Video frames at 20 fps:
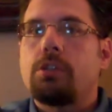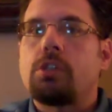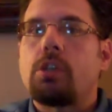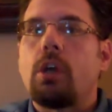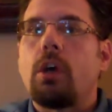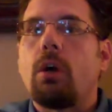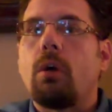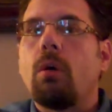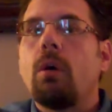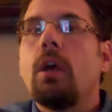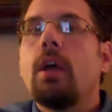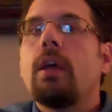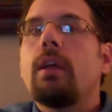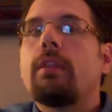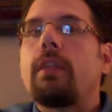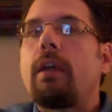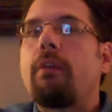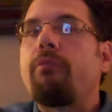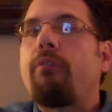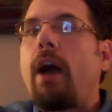So
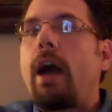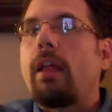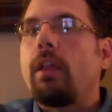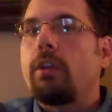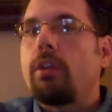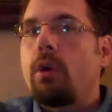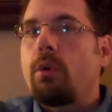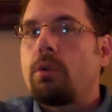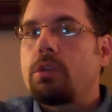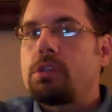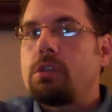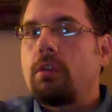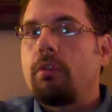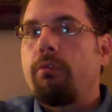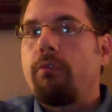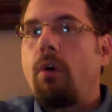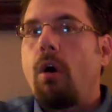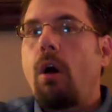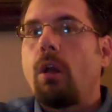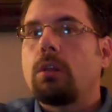they file a notice of
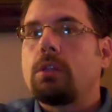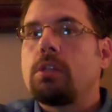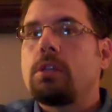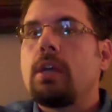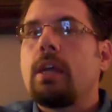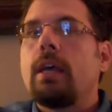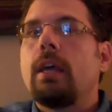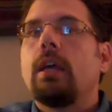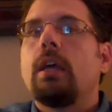default,